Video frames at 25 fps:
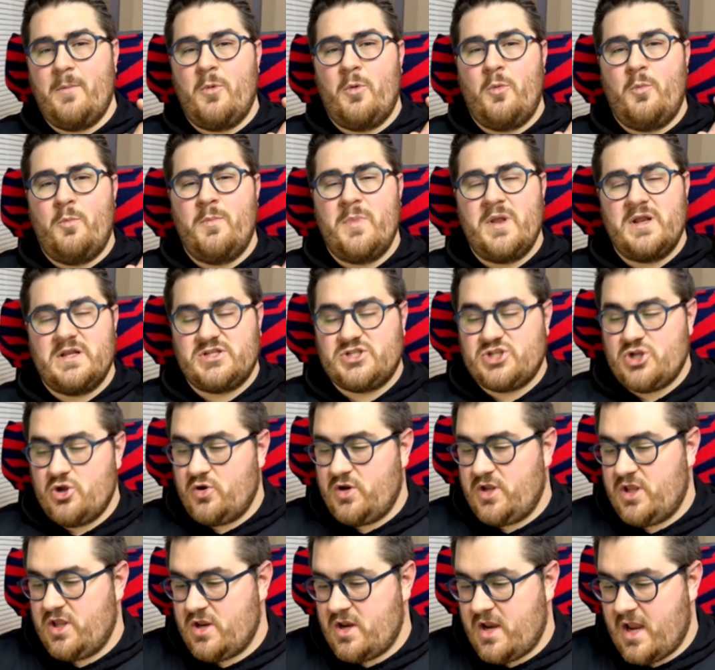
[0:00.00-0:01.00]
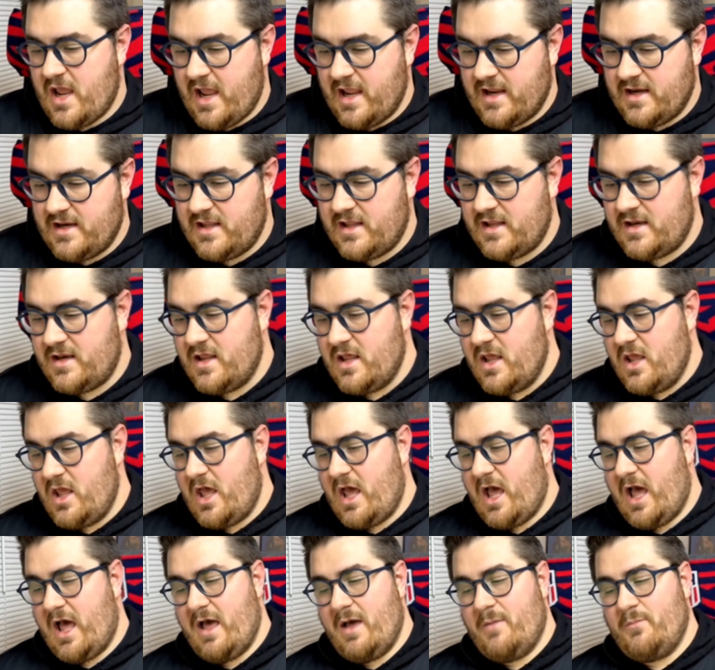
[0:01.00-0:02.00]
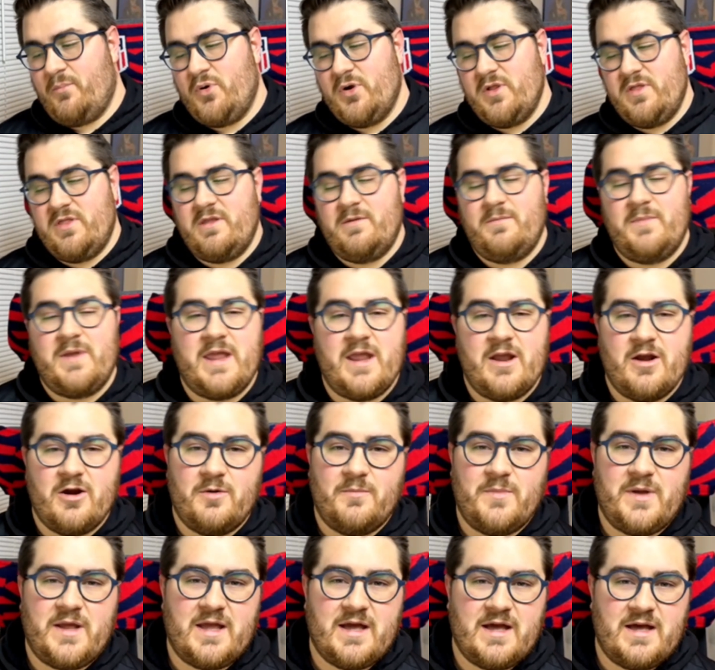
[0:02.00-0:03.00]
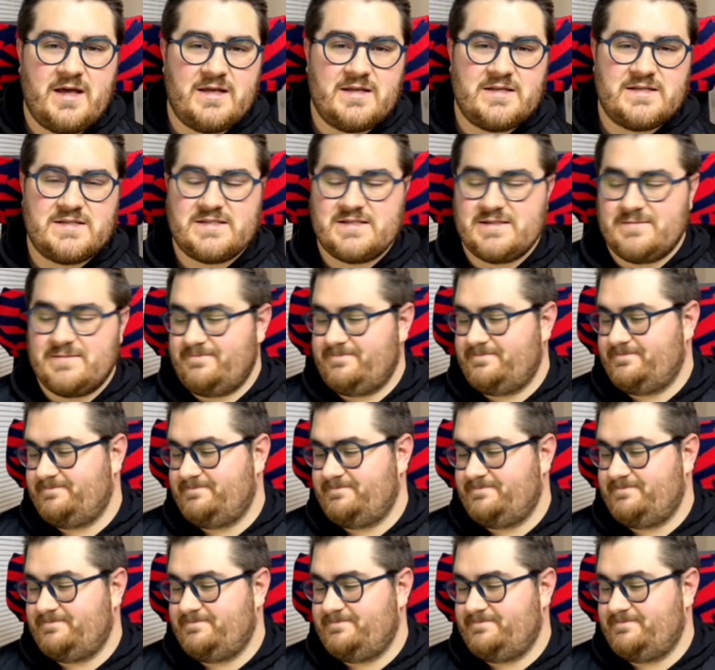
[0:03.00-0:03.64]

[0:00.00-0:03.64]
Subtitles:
Minnesota United. Putting them here because